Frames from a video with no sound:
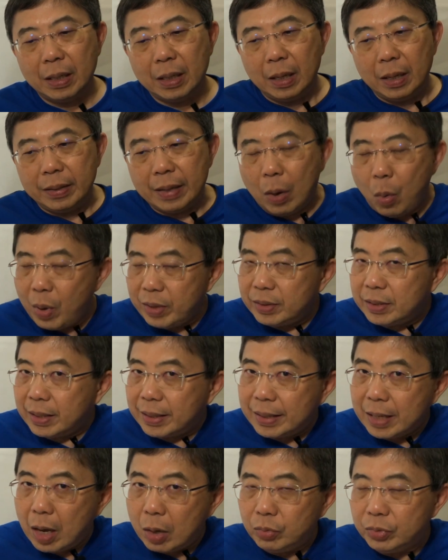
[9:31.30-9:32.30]
Now, what the
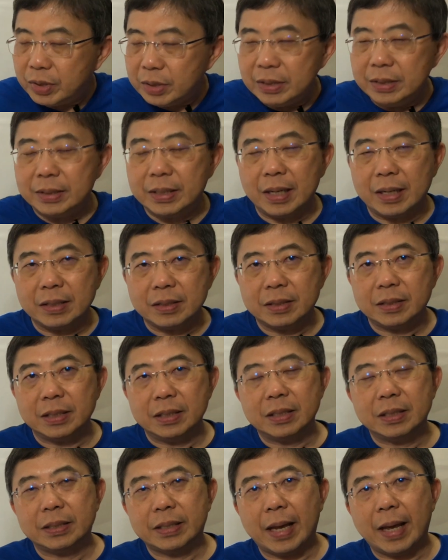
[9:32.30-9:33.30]
accountant does
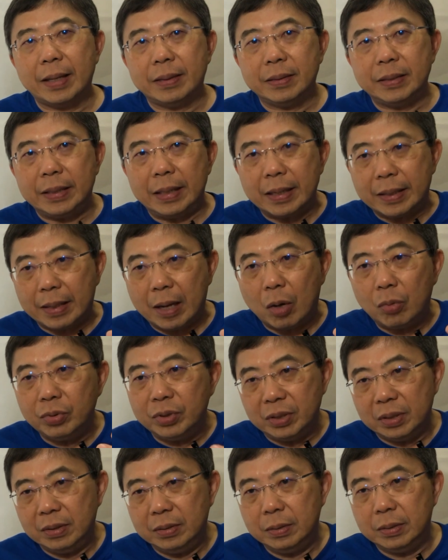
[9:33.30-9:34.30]
is that the
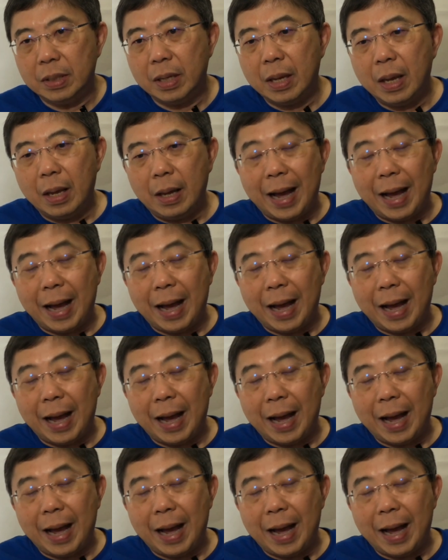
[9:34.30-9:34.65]
accountant